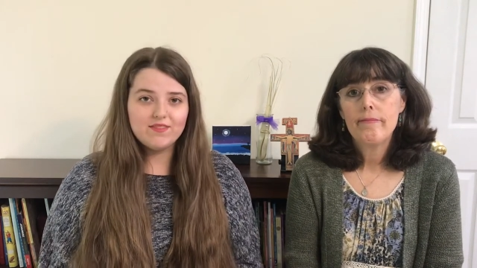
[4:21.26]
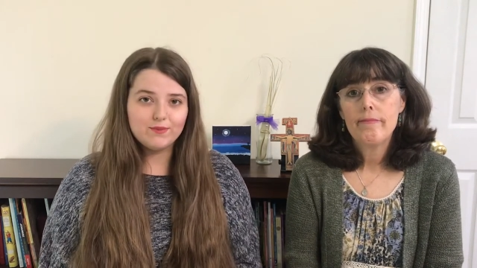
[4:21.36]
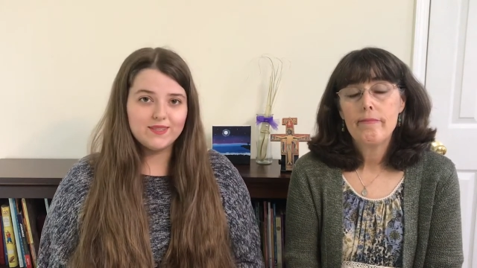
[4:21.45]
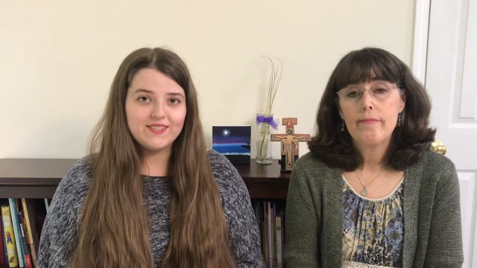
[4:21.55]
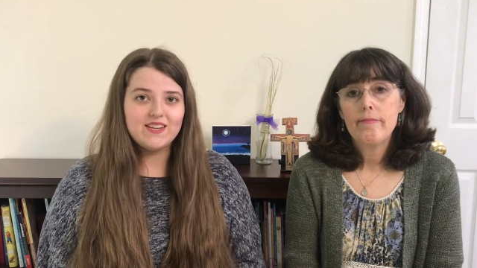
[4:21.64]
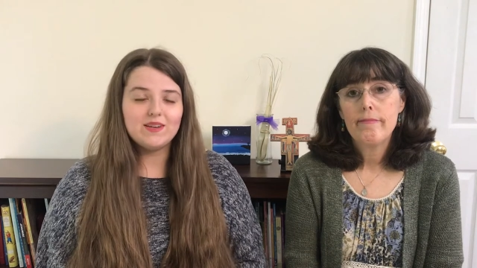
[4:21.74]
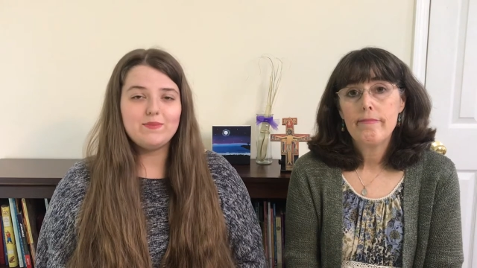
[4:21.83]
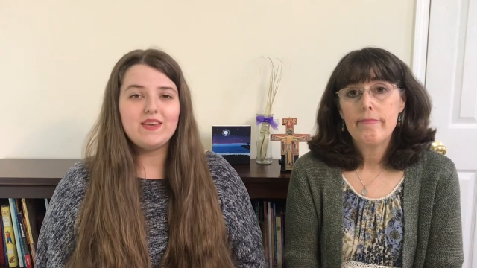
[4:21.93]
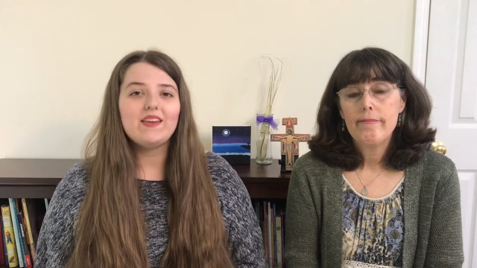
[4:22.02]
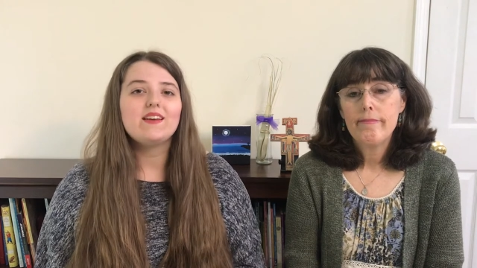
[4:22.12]
Speaker 1: have mercy on
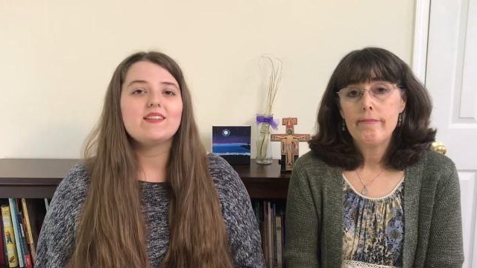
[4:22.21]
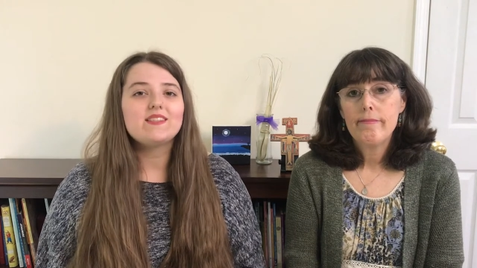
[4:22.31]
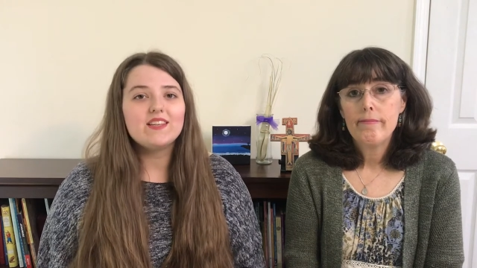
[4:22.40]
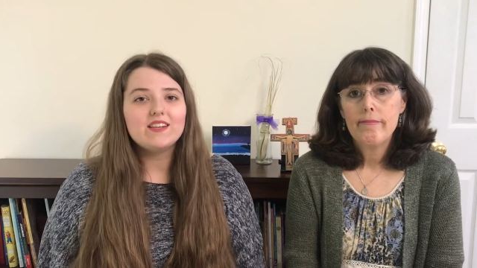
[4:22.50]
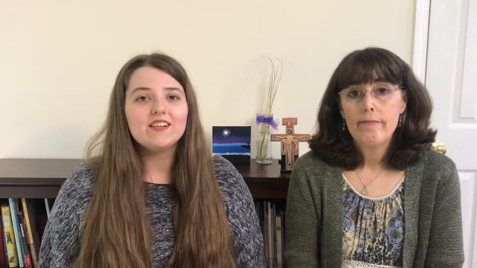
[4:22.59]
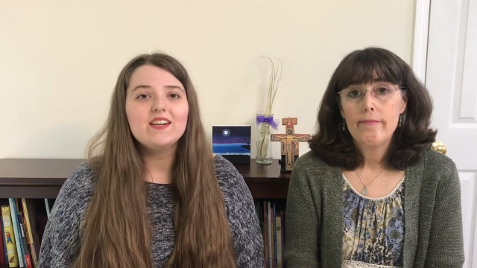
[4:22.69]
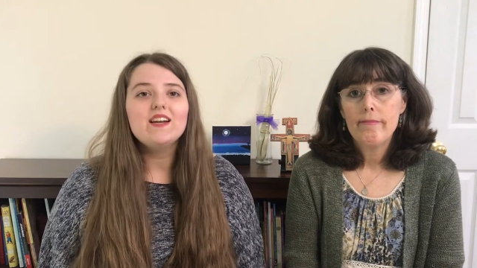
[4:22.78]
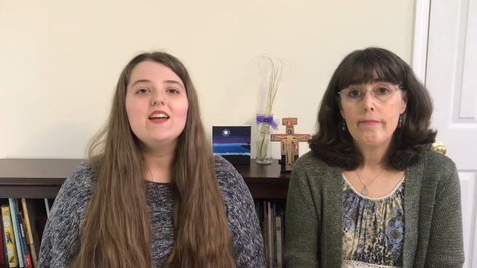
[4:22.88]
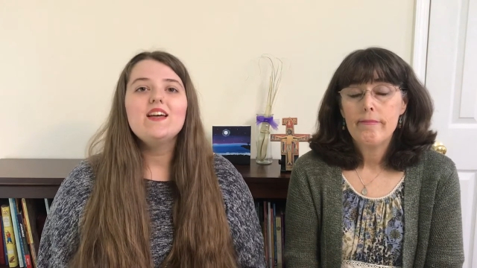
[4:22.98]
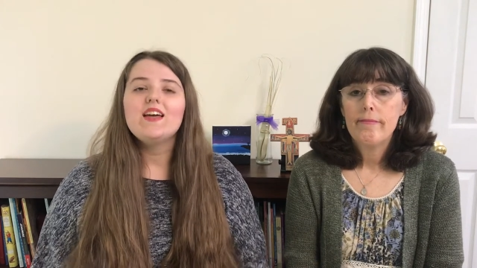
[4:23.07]
me, a sinner.
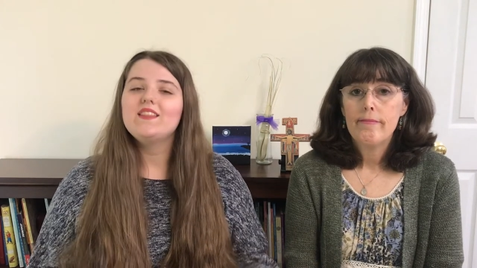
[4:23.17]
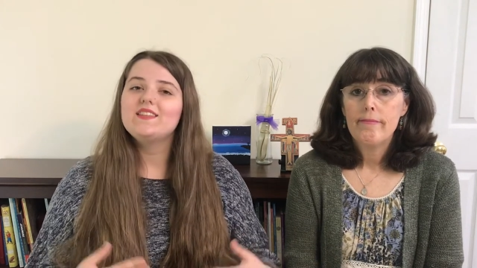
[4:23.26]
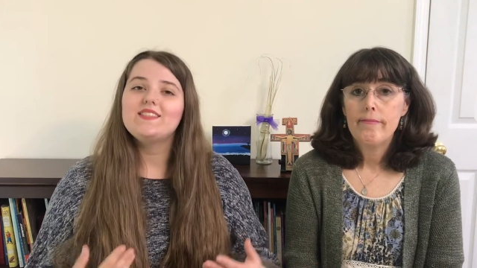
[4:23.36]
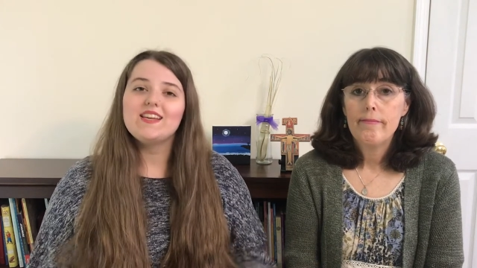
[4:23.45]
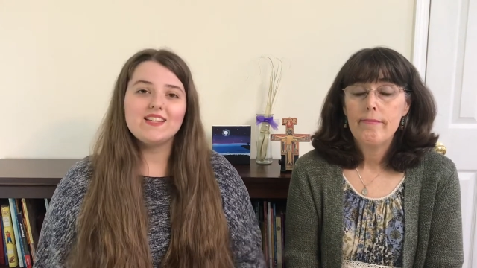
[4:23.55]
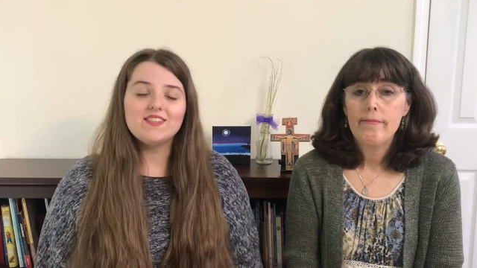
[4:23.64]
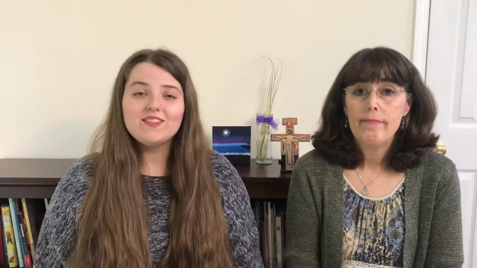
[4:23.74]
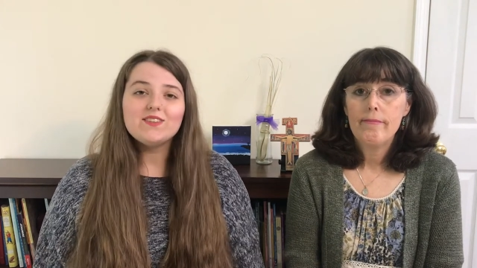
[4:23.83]
And the saints